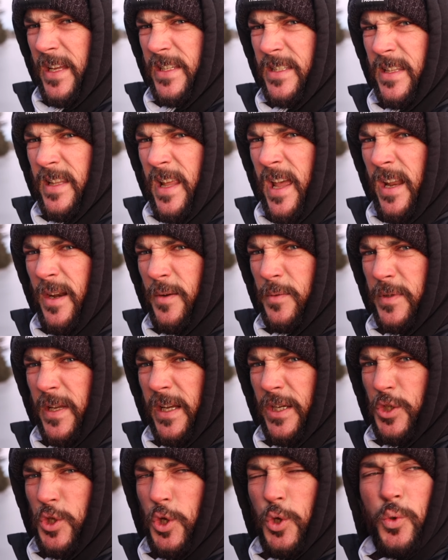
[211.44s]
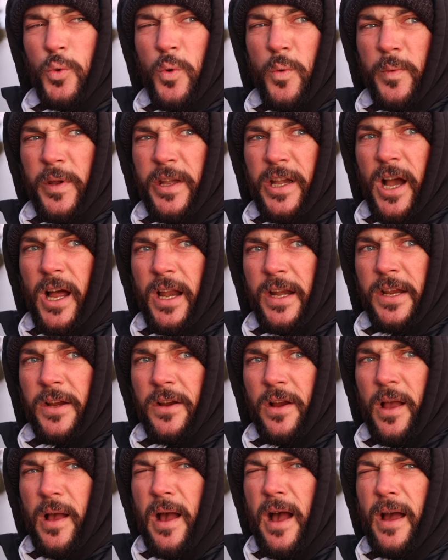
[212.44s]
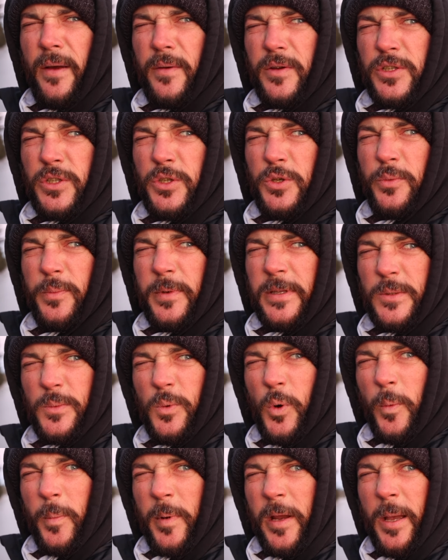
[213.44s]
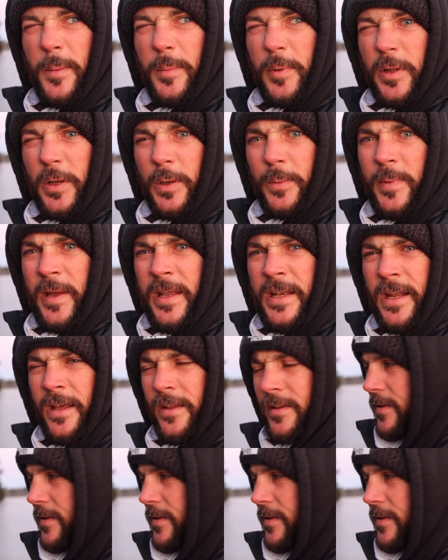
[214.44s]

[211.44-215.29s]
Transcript: less than that. It was like two when we got here. I, I assume it's warming up a little bit now